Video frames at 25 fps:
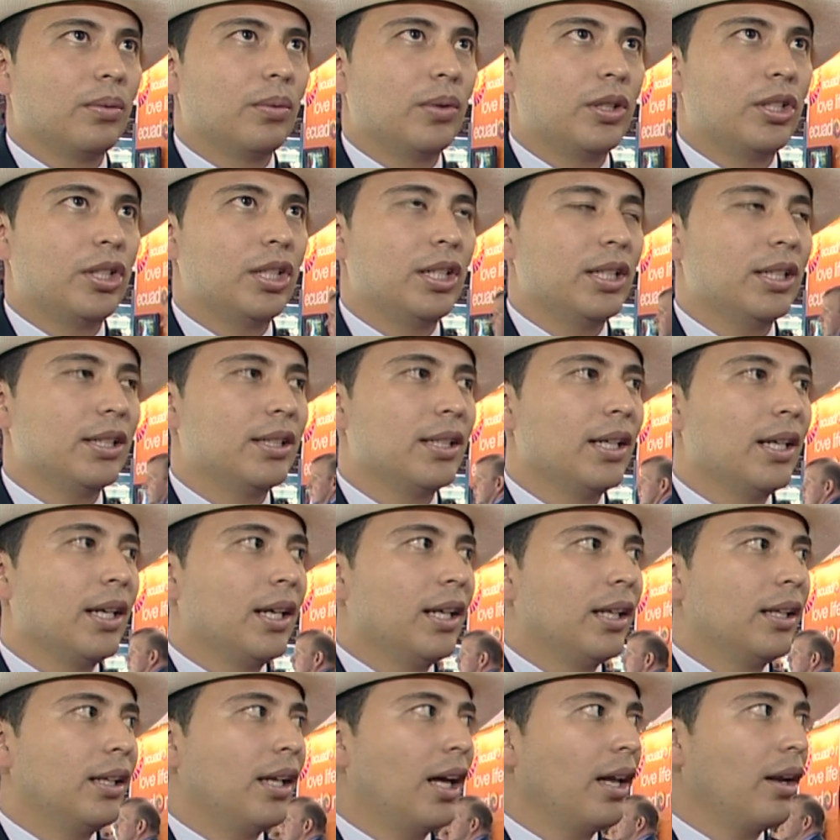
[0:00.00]
which is
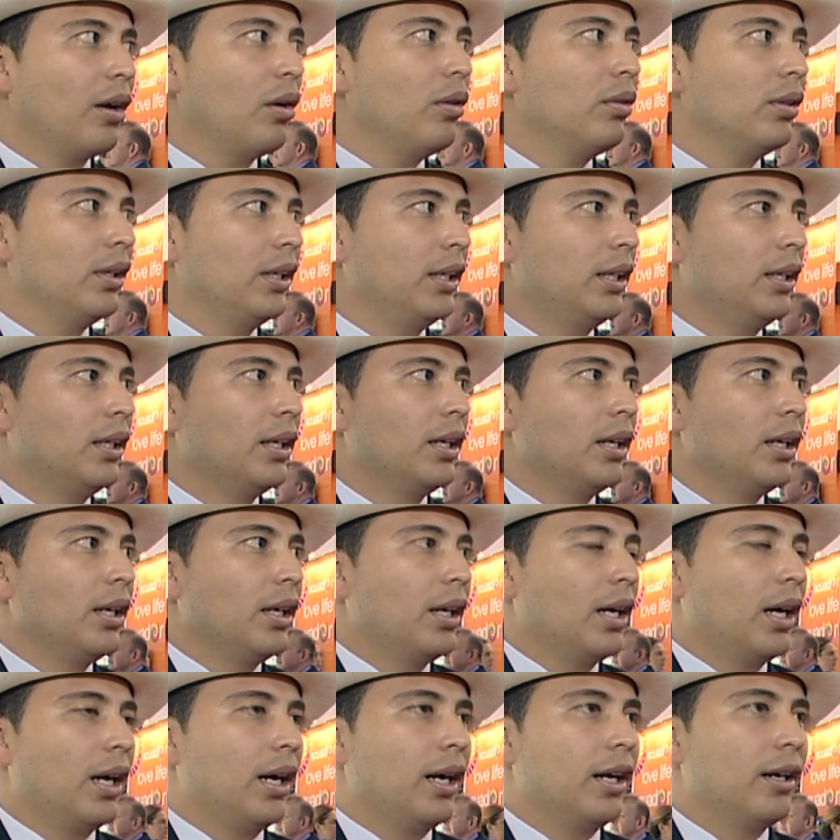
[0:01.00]
not only
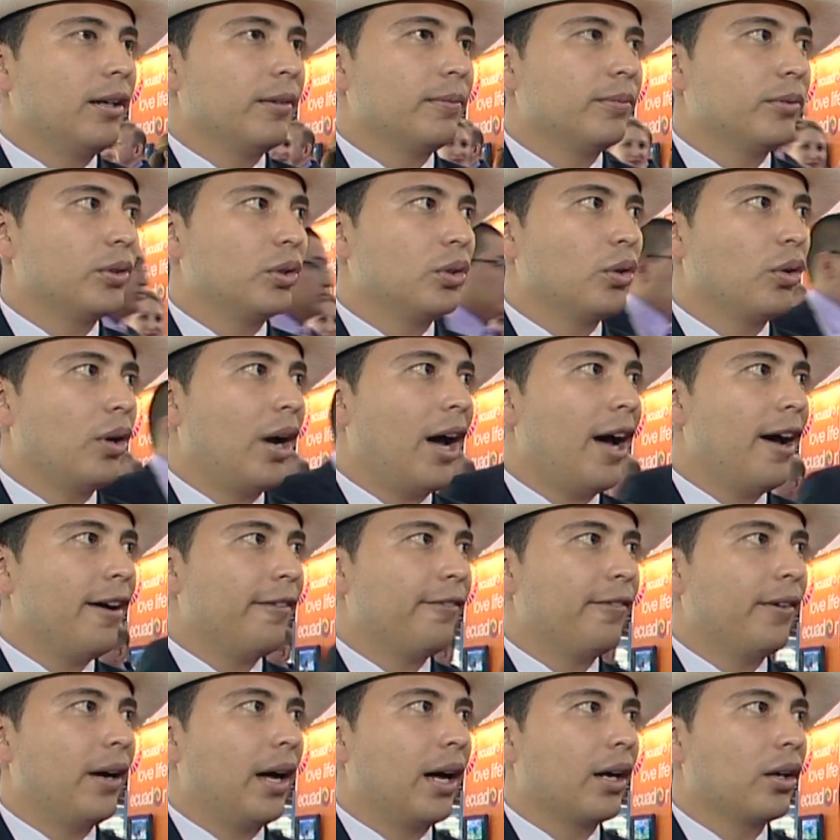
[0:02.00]
uh, to
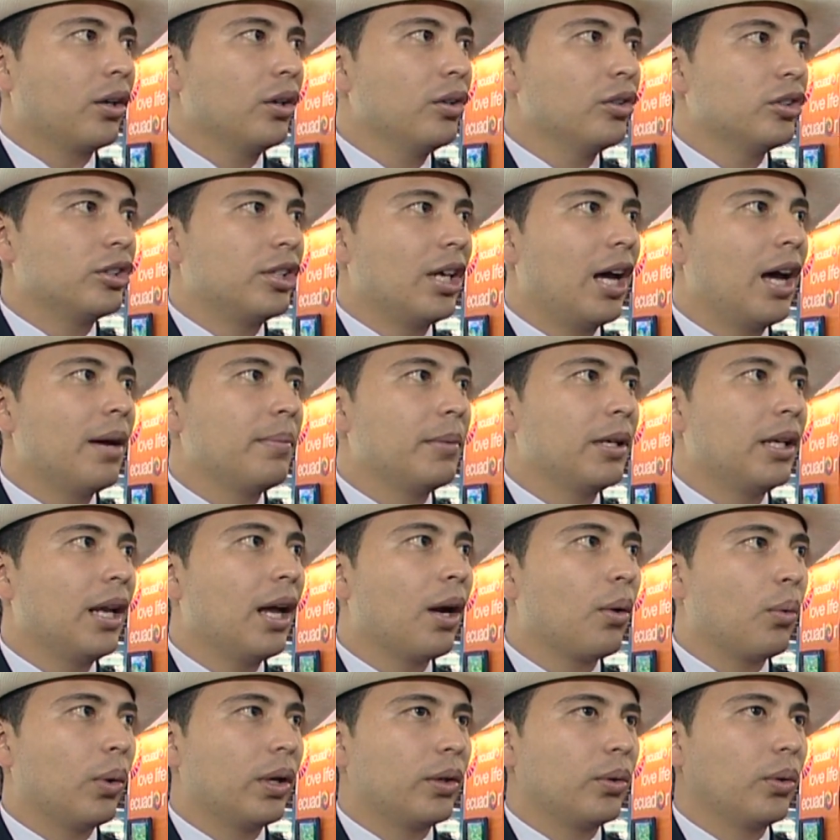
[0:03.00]
have a good time in
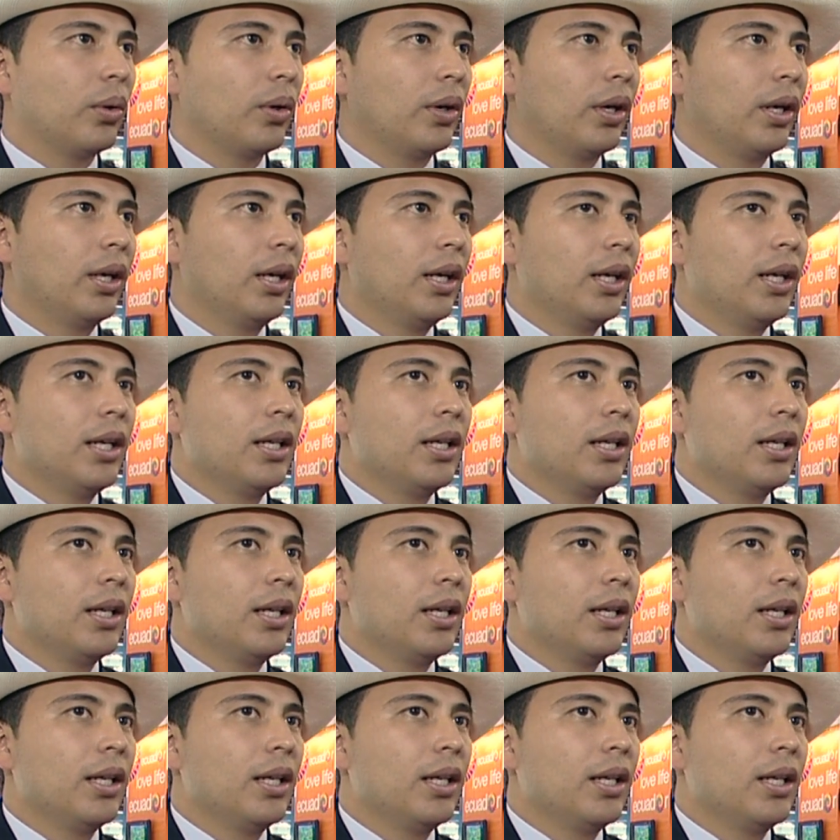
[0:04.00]
Ecuador,